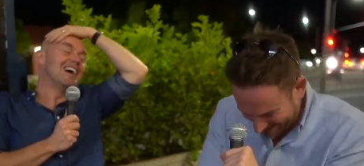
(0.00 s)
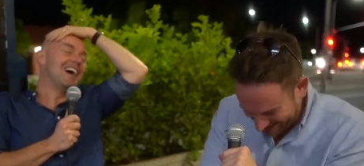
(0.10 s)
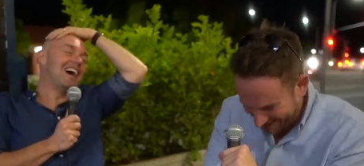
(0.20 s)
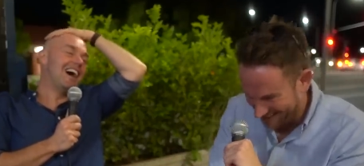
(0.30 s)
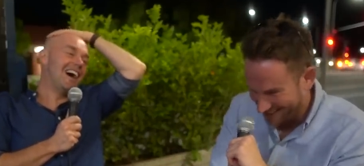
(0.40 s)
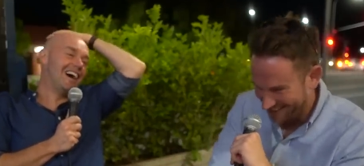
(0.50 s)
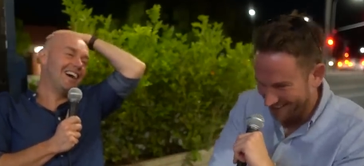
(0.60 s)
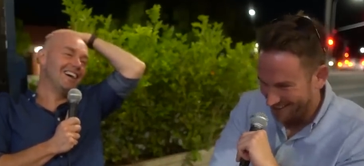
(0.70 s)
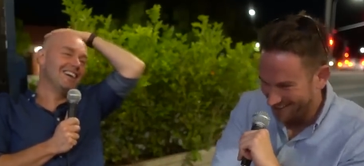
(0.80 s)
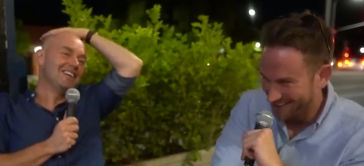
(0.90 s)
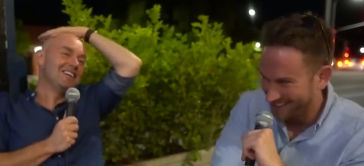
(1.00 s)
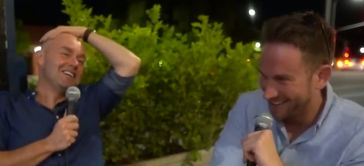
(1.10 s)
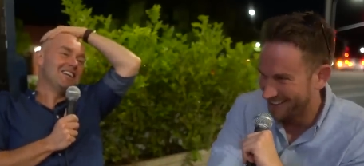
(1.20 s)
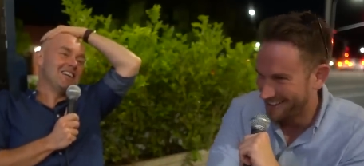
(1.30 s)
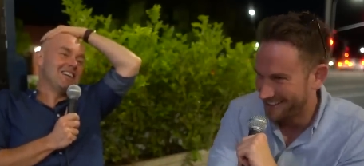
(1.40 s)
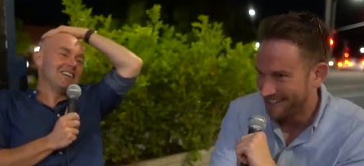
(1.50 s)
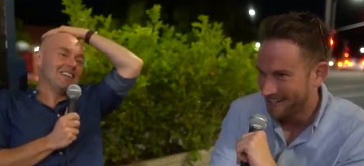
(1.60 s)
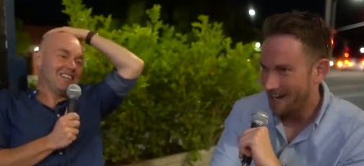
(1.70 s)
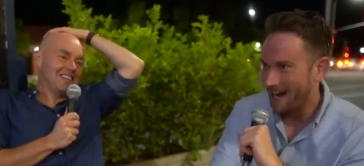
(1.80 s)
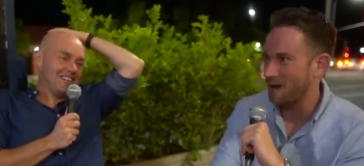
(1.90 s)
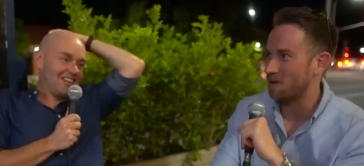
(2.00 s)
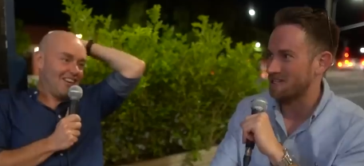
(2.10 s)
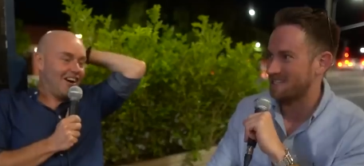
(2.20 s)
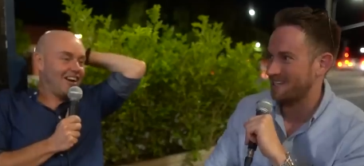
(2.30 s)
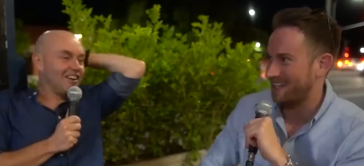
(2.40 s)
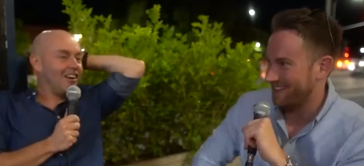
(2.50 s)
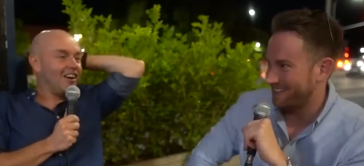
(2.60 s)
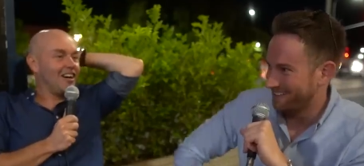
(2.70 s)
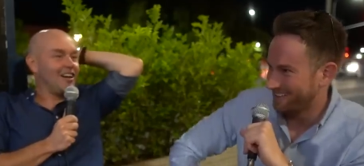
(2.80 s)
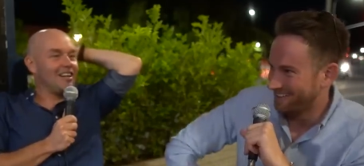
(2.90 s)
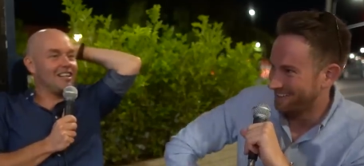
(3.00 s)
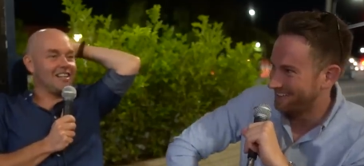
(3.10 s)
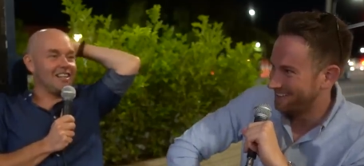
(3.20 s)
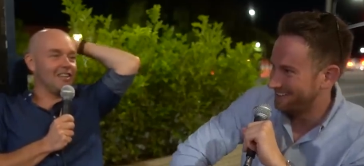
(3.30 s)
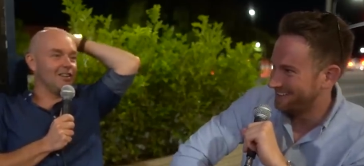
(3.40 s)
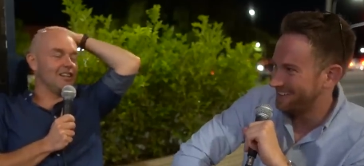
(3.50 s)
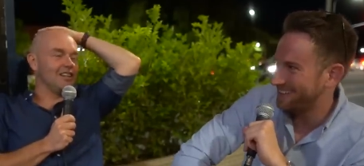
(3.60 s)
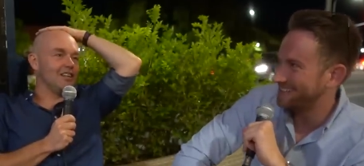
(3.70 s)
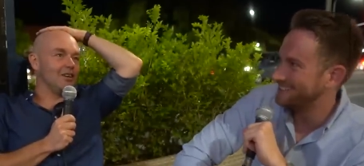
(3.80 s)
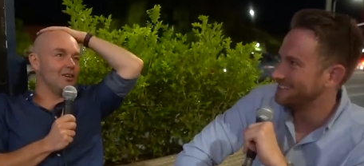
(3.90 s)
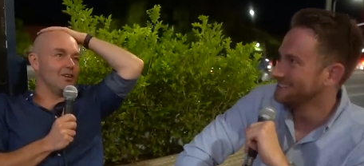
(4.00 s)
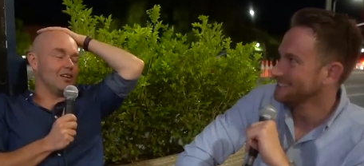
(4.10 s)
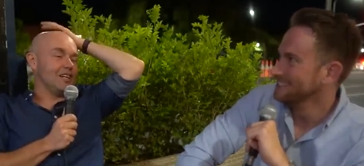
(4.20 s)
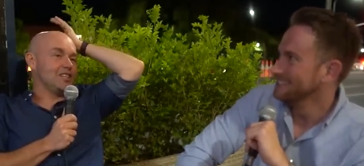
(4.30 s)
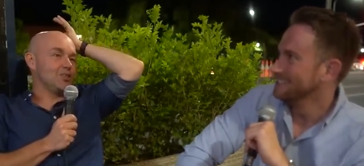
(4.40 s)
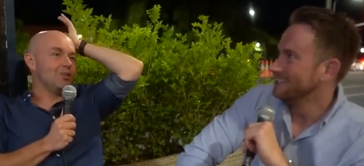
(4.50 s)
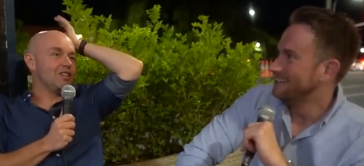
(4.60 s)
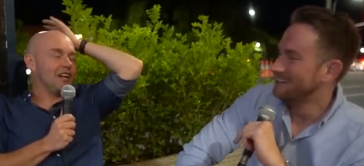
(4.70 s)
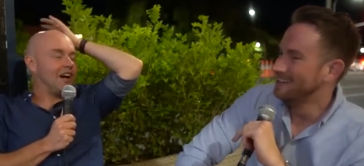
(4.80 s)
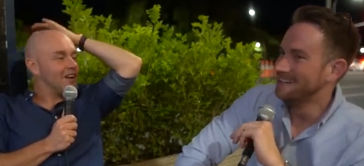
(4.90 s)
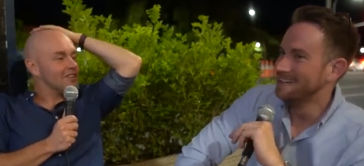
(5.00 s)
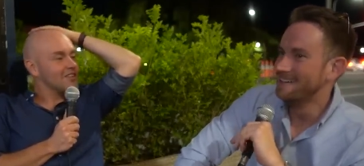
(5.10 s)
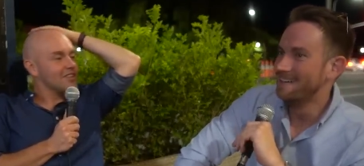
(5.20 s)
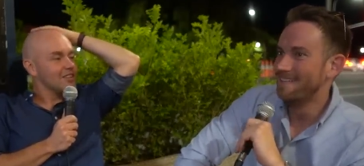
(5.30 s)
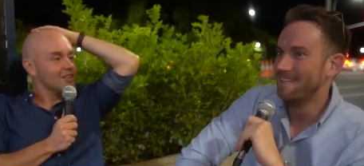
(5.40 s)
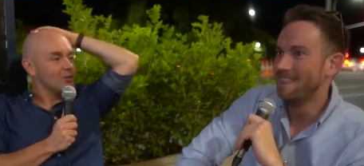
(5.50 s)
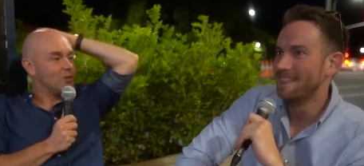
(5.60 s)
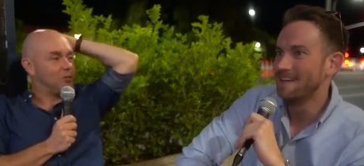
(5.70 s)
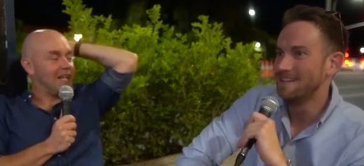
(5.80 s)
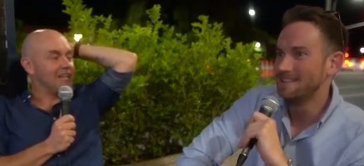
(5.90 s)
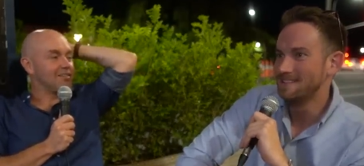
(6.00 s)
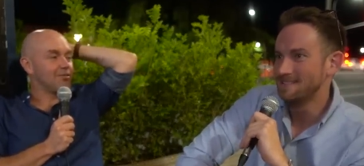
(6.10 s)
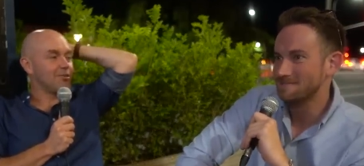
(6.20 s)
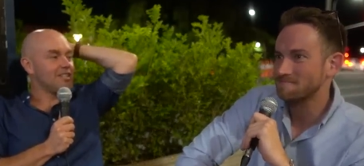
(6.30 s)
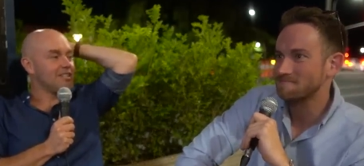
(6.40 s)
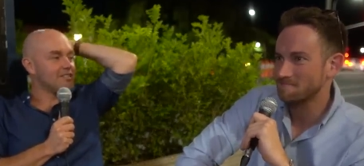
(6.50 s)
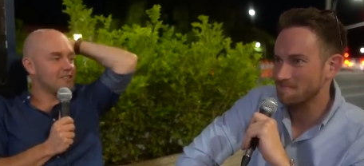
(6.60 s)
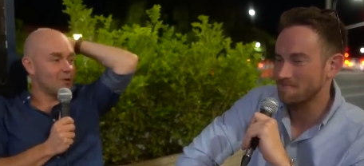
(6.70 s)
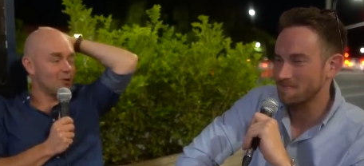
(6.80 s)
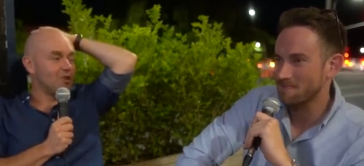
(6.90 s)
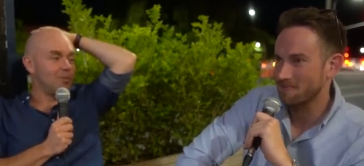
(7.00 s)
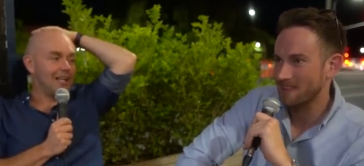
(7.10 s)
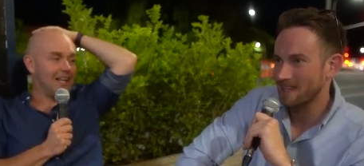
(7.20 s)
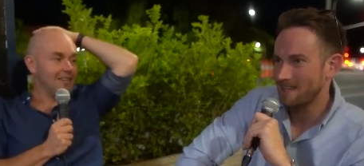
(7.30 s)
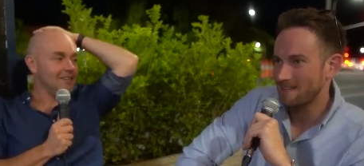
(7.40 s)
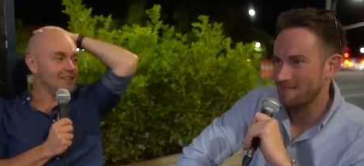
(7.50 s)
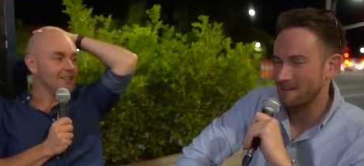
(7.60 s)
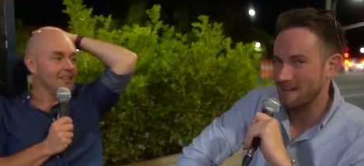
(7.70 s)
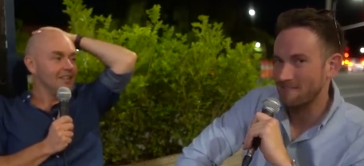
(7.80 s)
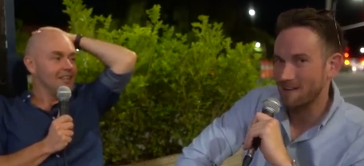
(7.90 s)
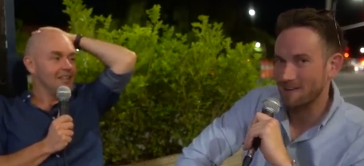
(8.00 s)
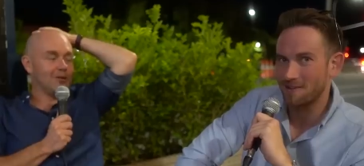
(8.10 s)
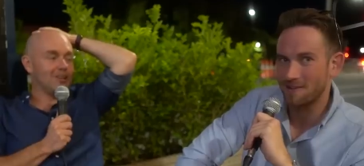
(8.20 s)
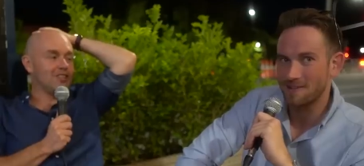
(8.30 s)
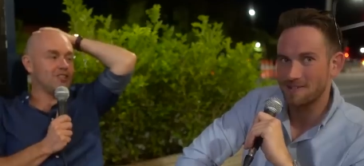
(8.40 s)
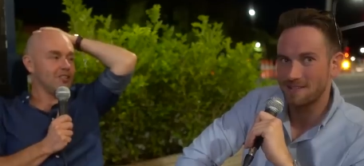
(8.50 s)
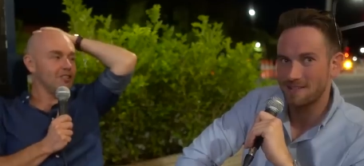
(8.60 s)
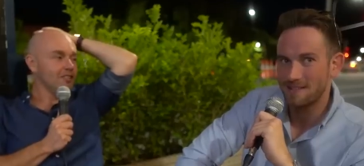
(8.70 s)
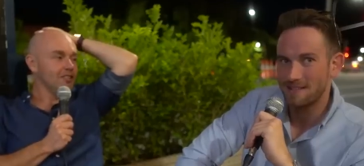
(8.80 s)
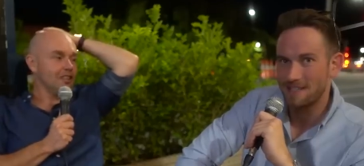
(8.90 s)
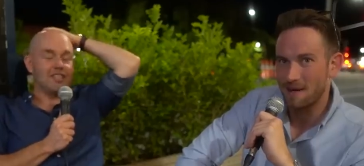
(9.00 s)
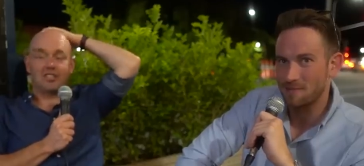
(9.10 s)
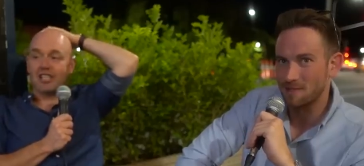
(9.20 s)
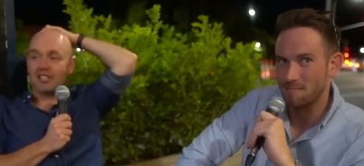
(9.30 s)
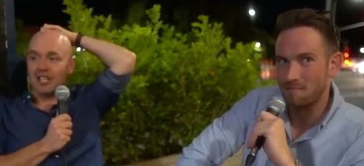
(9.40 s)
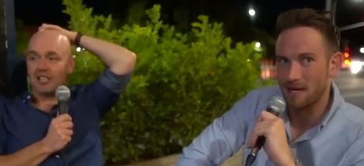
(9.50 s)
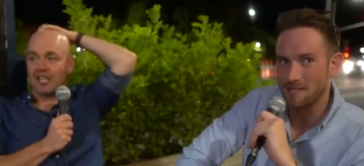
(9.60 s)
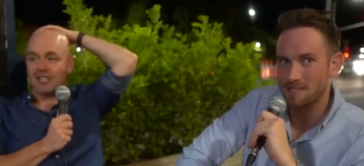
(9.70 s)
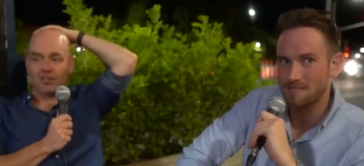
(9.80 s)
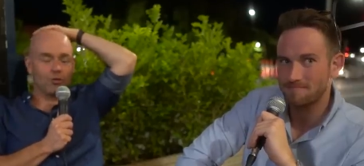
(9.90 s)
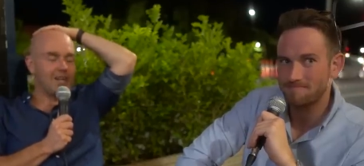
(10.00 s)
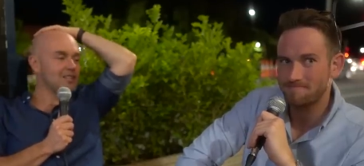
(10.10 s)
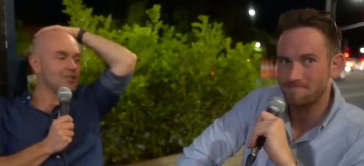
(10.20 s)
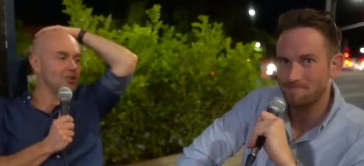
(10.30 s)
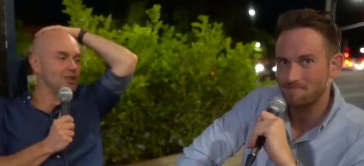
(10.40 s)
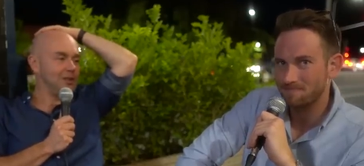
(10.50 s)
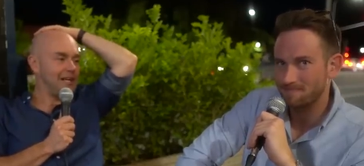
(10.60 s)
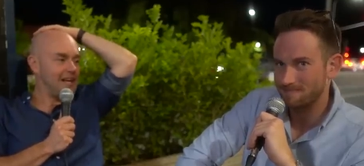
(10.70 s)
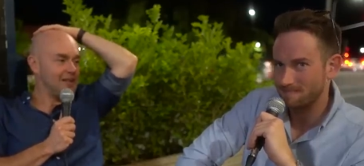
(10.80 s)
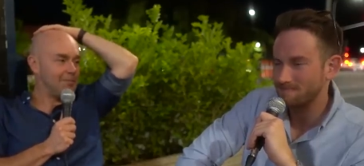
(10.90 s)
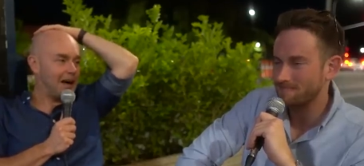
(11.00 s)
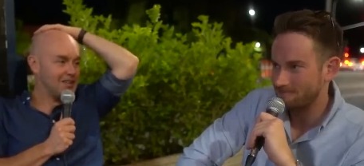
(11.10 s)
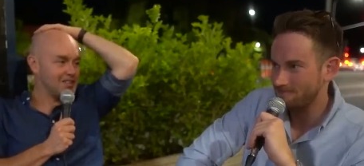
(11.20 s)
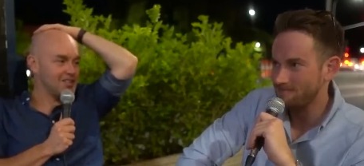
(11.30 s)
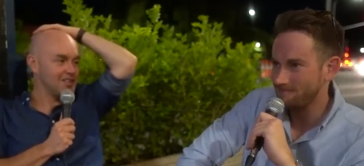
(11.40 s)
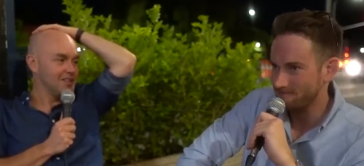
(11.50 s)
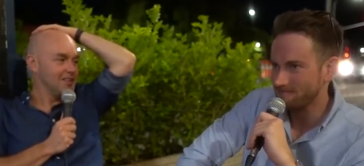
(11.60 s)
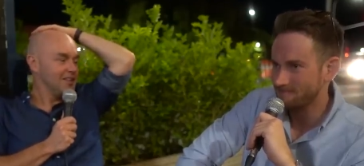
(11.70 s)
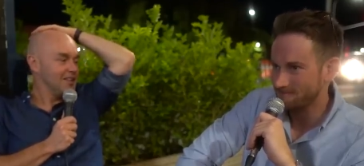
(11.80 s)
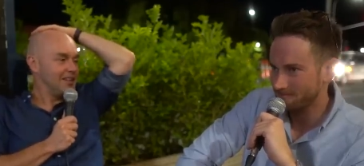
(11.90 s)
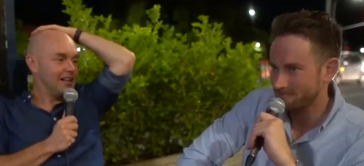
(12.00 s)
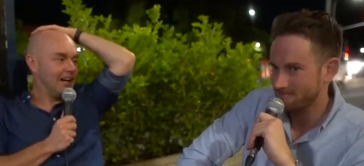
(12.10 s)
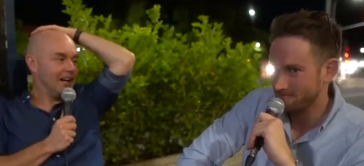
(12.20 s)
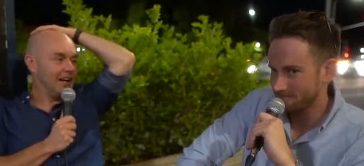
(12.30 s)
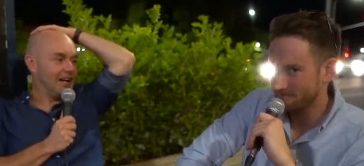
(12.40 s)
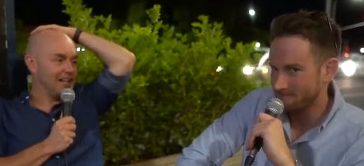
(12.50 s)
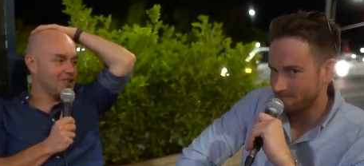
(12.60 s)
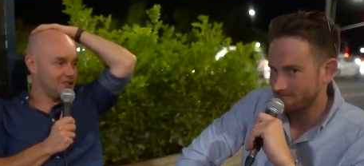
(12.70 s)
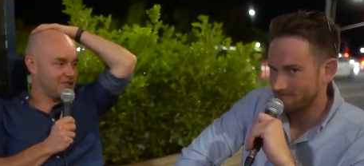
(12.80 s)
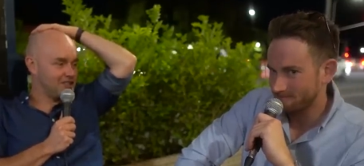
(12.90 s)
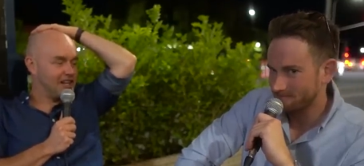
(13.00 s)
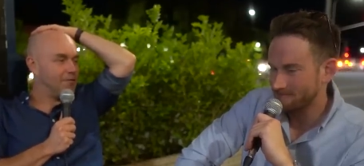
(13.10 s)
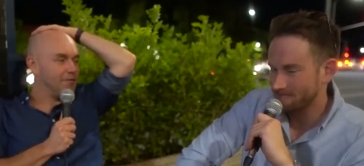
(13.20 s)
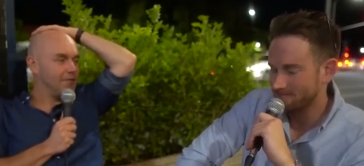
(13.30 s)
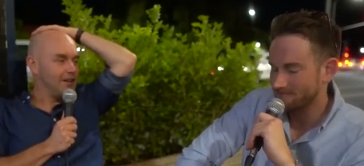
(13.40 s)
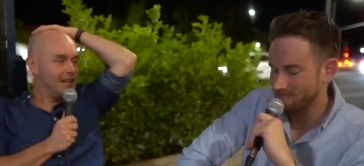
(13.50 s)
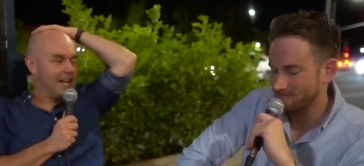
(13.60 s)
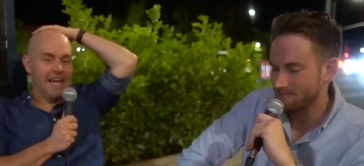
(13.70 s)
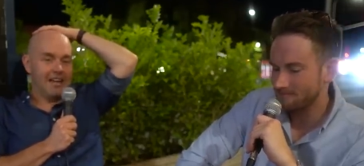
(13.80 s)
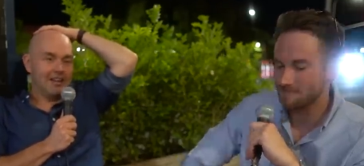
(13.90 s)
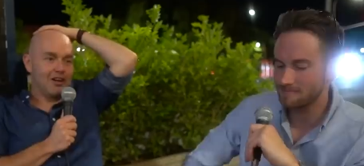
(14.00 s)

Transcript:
Speaker 1: uh, hey, what a city! I, it, it's all you can ask. We're playing threes. They're mm. on hmm. the plane. Mate, they're fucking. They're injured. It's, it's, it's, it's, threes on the plane, pus, uh, injured stuff and